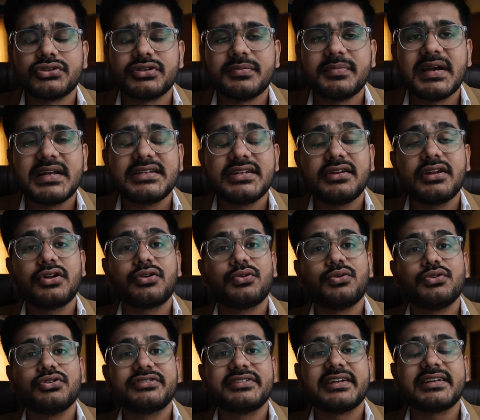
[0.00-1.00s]
Imagine a
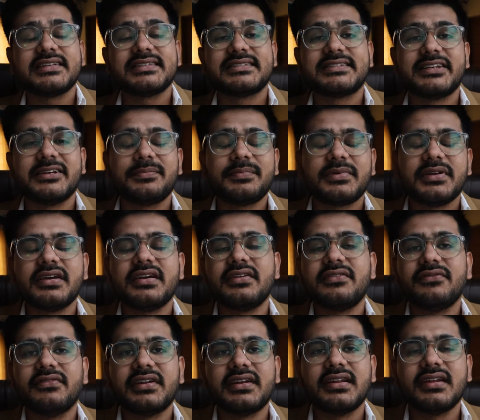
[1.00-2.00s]
rose that is dipped
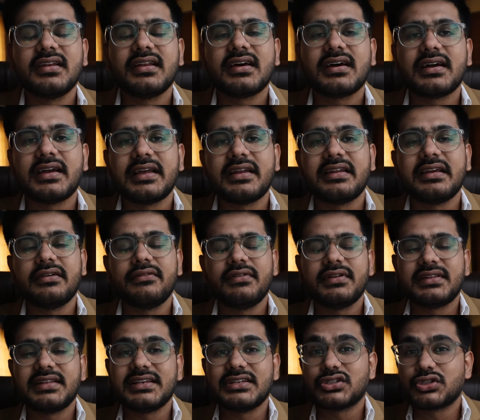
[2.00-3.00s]
in vanilla and
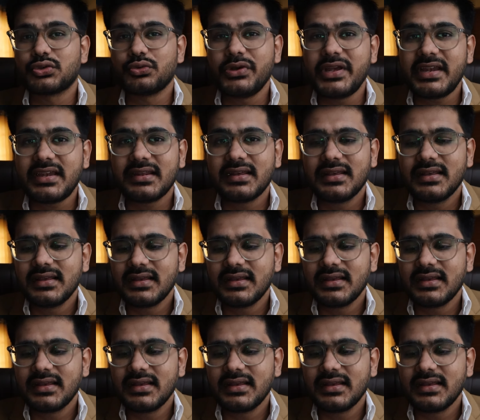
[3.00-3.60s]
everything sweet